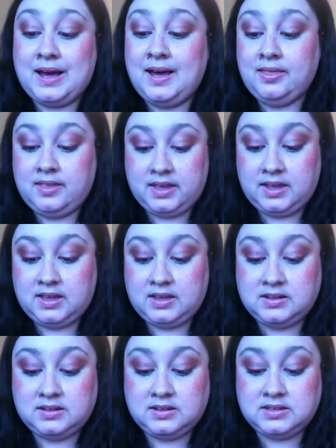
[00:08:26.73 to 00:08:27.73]
I like
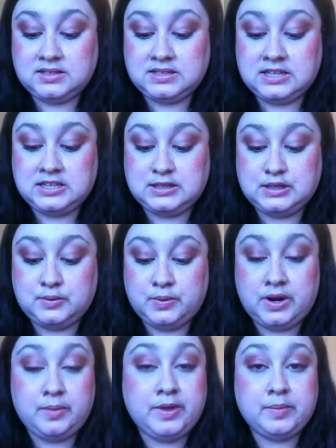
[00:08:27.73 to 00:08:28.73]
it because it's easy
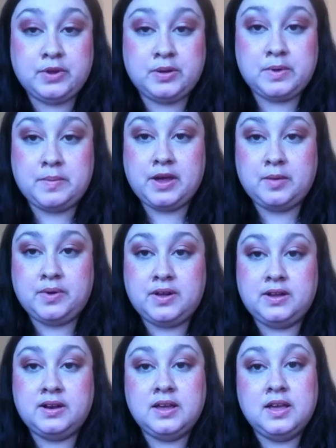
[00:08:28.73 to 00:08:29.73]
when I'm, like, putting my makeup
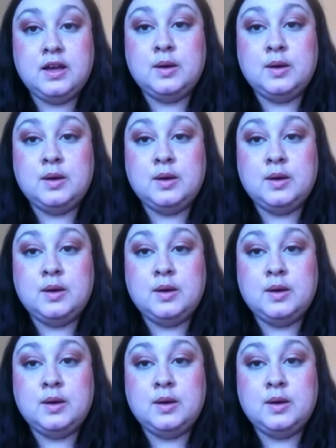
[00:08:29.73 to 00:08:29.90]
on.